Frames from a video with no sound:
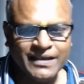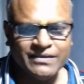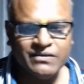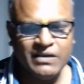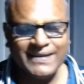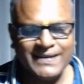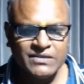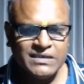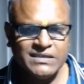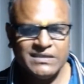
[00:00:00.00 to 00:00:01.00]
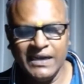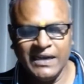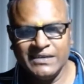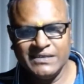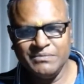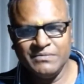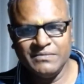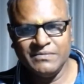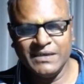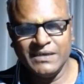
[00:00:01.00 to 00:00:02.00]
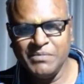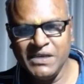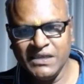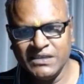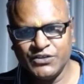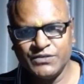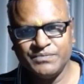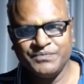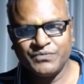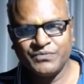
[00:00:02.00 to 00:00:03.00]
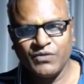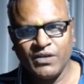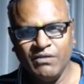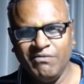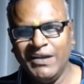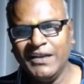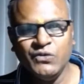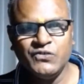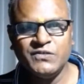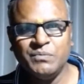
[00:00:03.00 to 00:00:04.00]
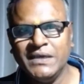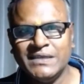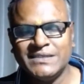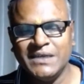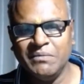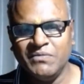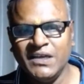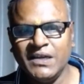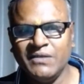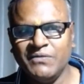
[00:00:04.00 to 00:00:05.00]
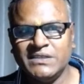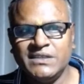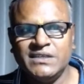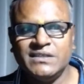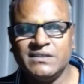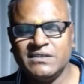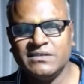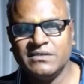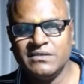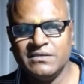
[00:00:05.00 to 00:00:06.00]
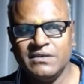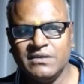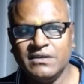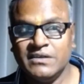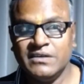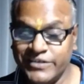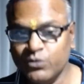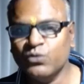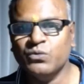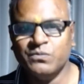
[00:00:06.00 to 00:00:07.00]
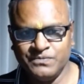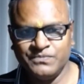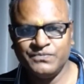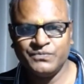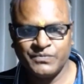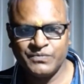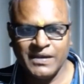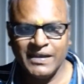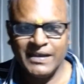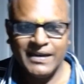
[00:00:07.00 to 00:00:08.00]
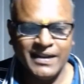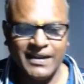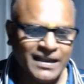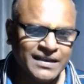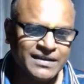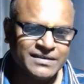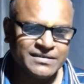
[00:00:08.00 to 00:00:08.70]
So actually, that is, it means when you speak something which is true, like